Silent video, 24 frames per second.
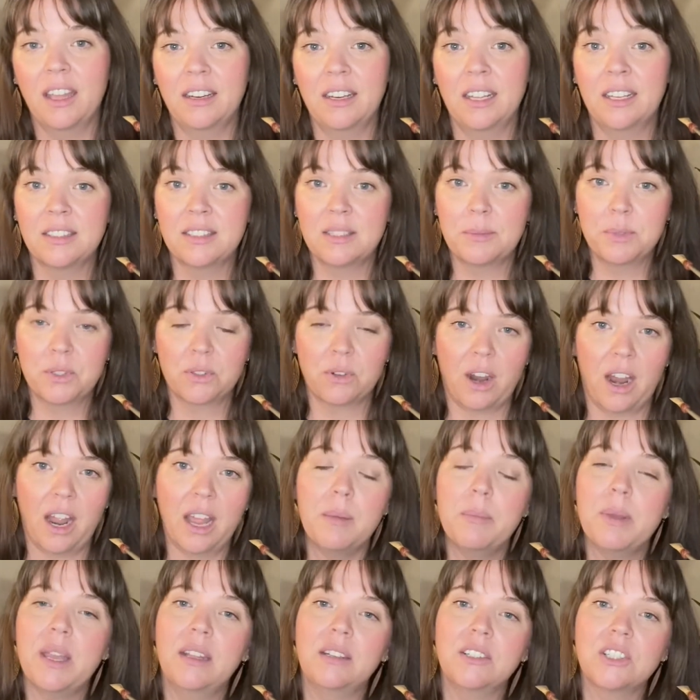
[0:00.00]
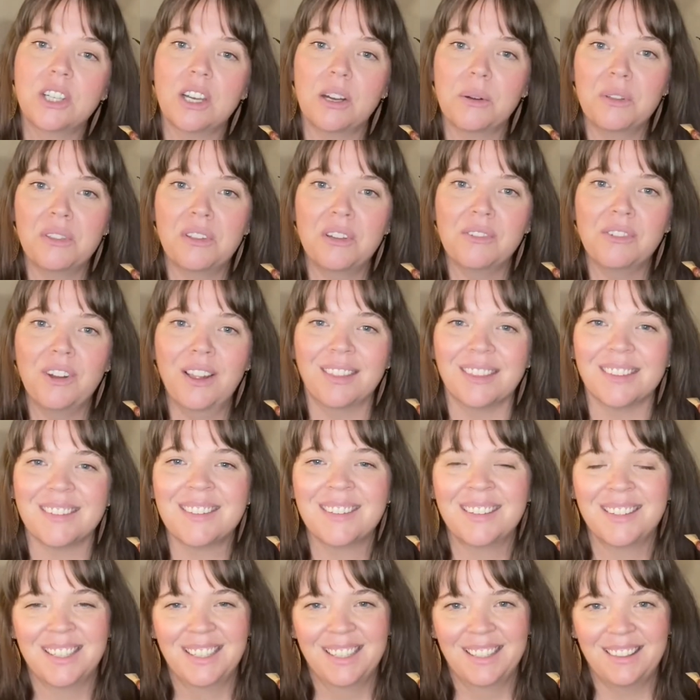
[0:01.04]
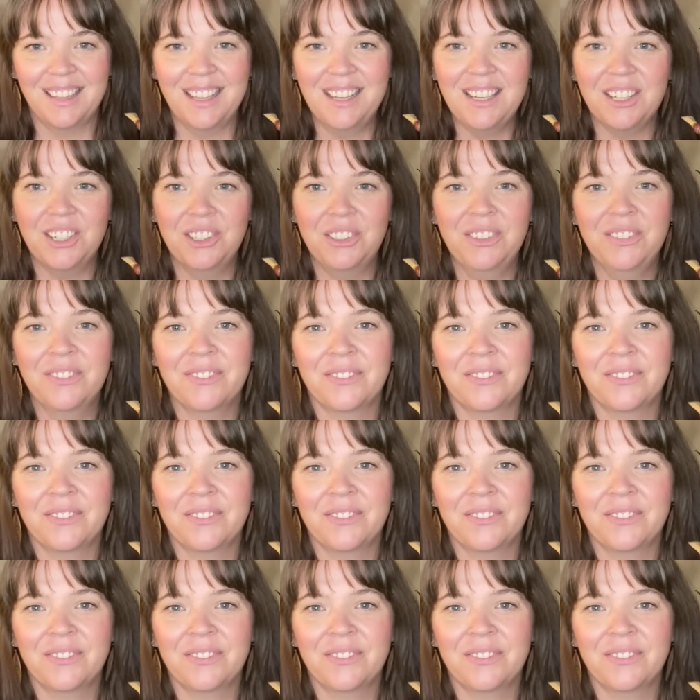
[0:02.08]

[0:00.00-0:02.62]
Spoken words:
and hit subscribe and share with your friends. Thank you.